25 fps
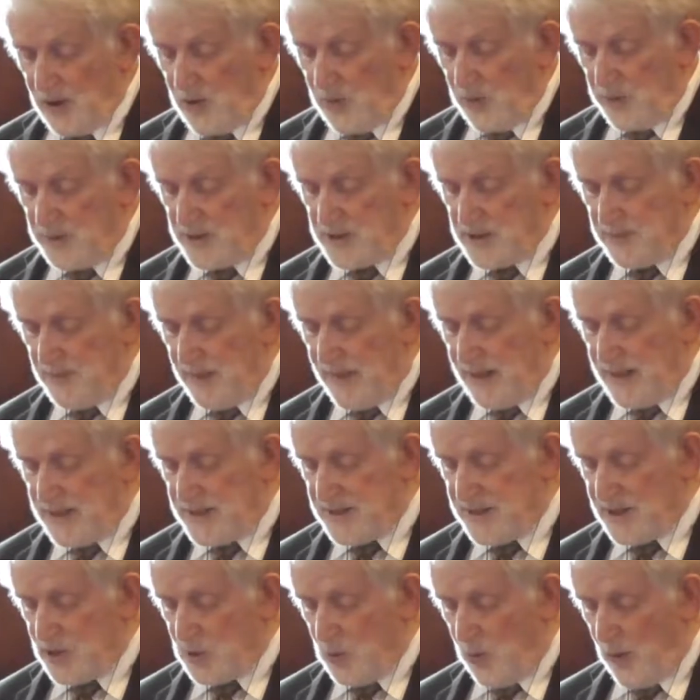when his
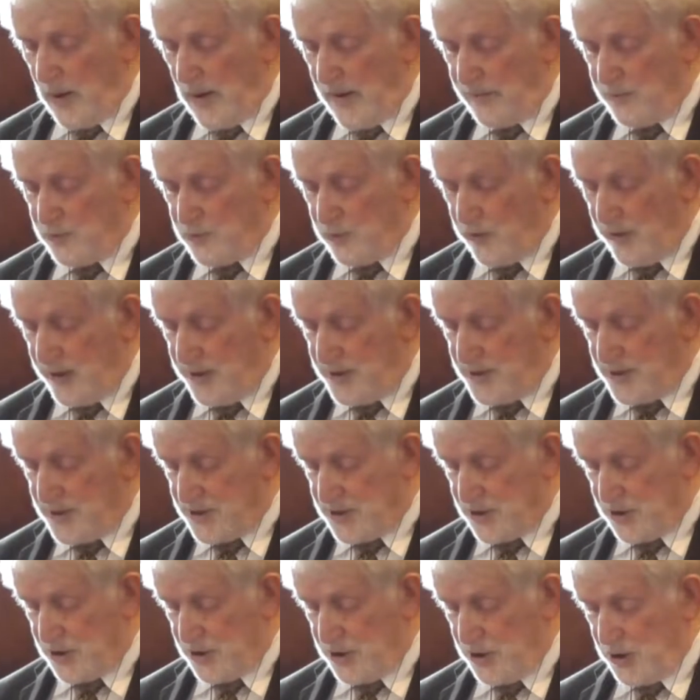master's wife tried to
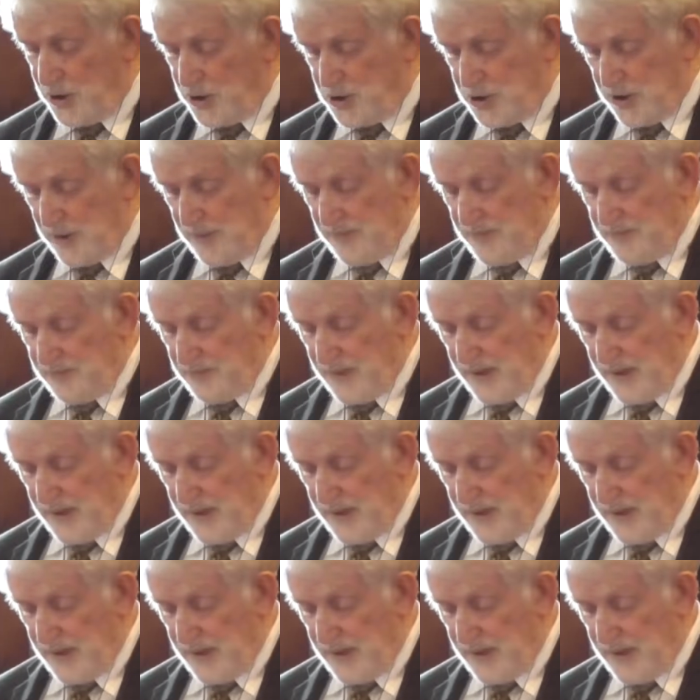seduce him,